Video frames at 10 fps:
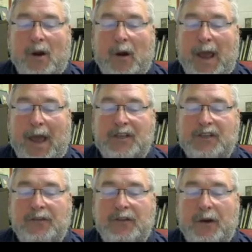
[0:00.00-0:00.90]
are
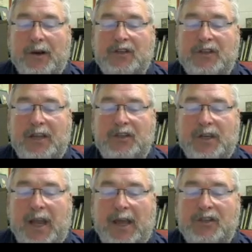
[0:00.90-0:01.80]
asking their
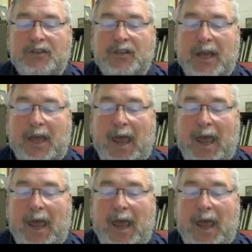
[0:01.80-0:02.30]
extension agents